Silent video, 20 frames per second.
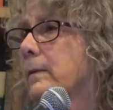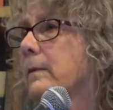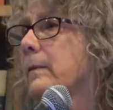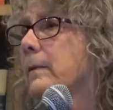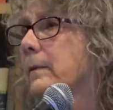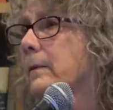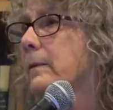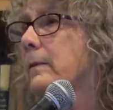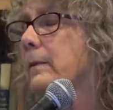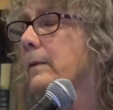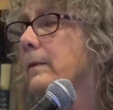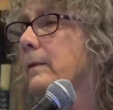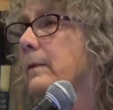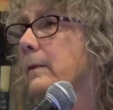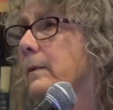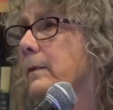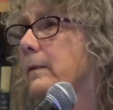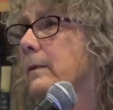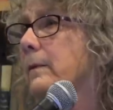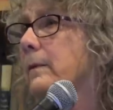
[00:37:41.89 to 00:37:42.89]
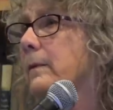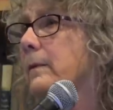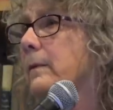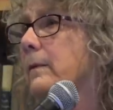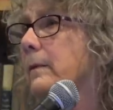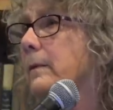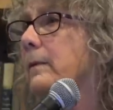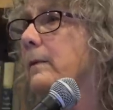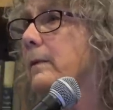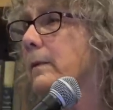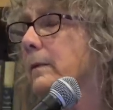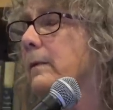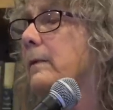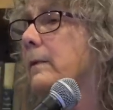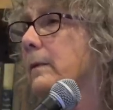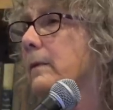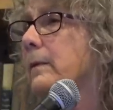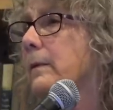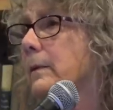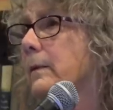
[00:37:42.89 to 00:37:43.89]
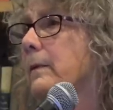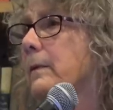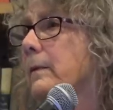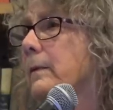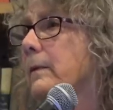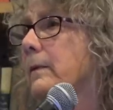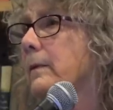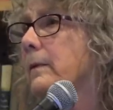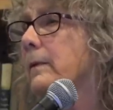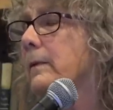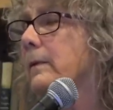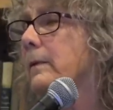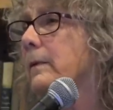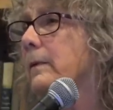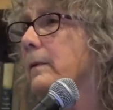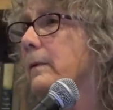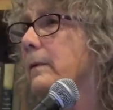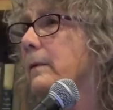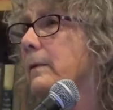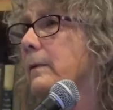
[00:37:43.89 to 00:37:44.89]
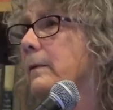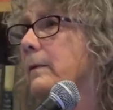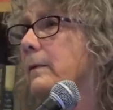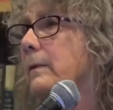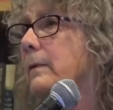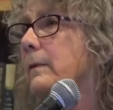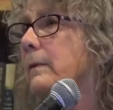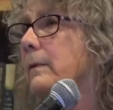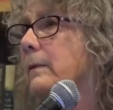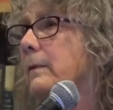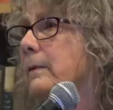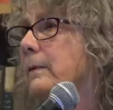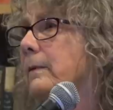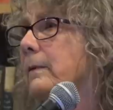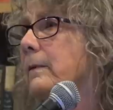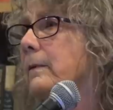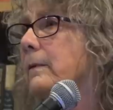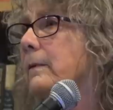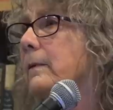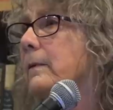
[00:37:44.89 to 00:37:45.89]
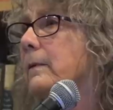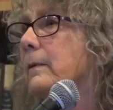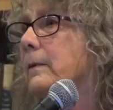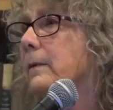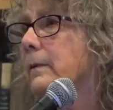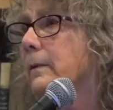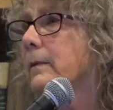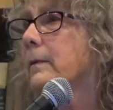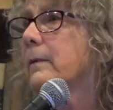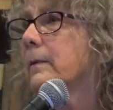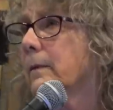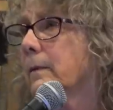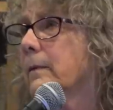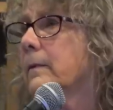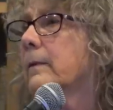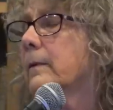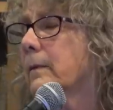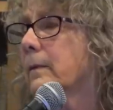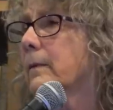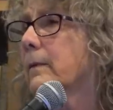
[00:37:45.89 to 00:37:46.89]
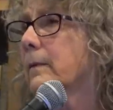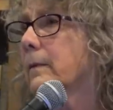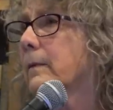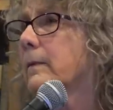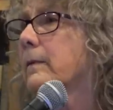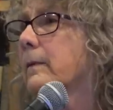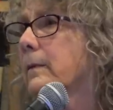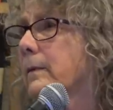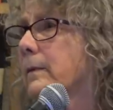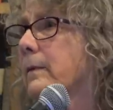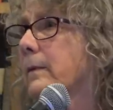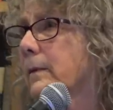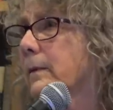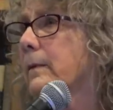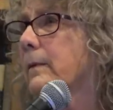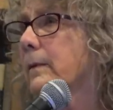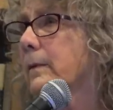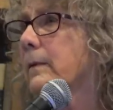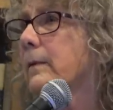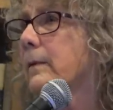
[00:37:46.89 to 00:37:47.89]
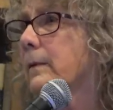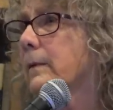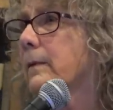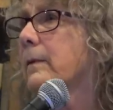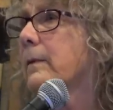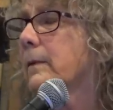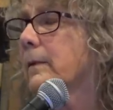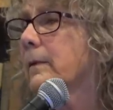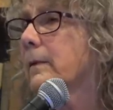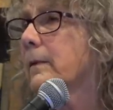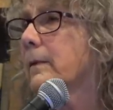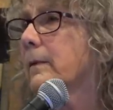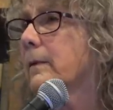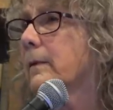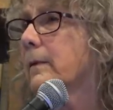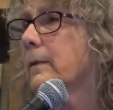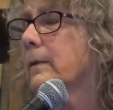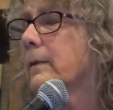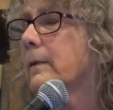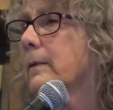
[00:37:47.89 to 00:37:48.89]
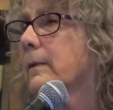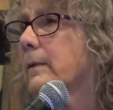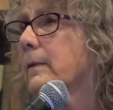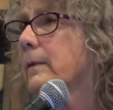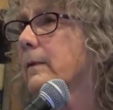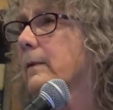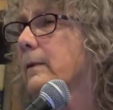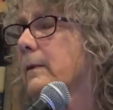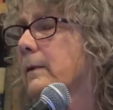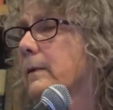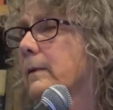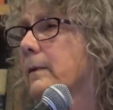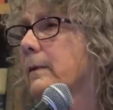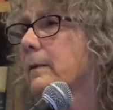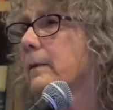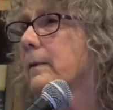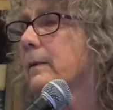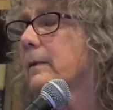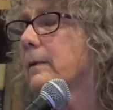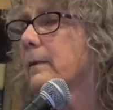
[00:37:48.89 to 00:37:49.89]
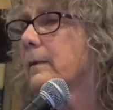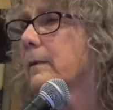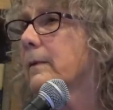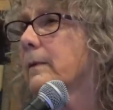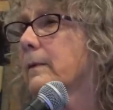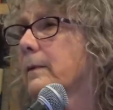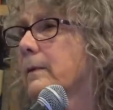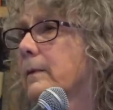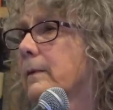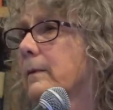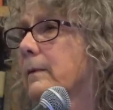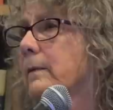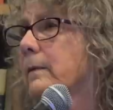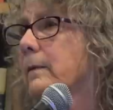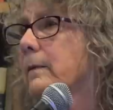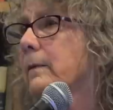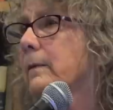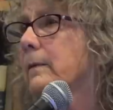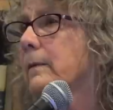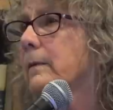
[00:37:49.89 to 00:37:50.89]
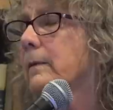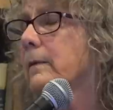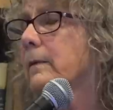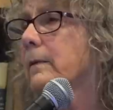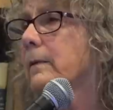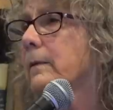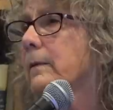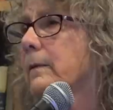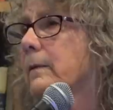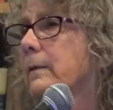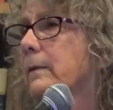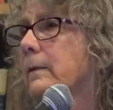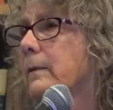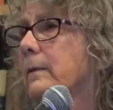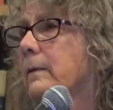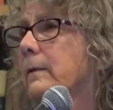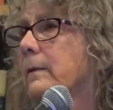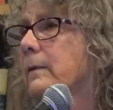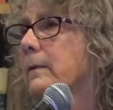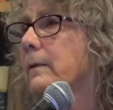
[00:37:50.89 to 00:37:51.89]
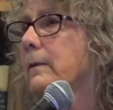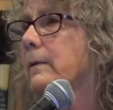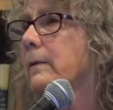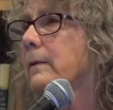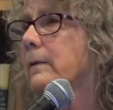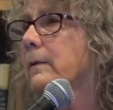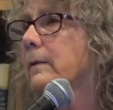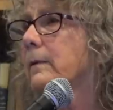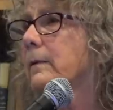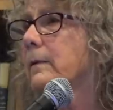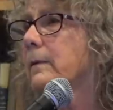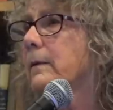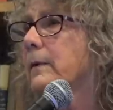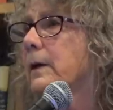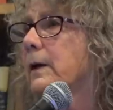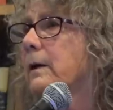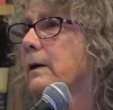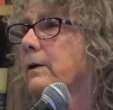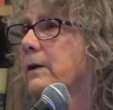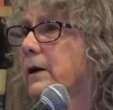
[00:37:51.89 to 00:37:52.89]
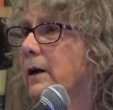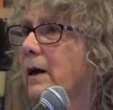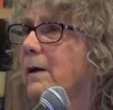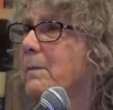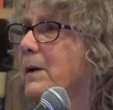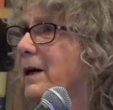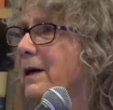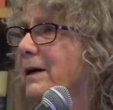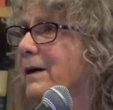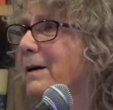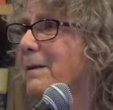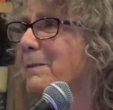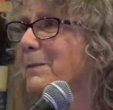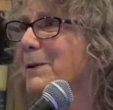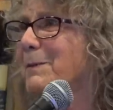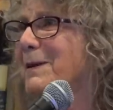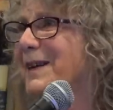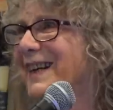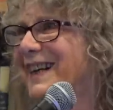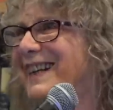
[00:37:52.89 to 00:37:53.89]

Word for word: and I find it fascinating. I guess that's the definition of maturity, and uh, that. But is that research recent or? Did I make it up? You mean?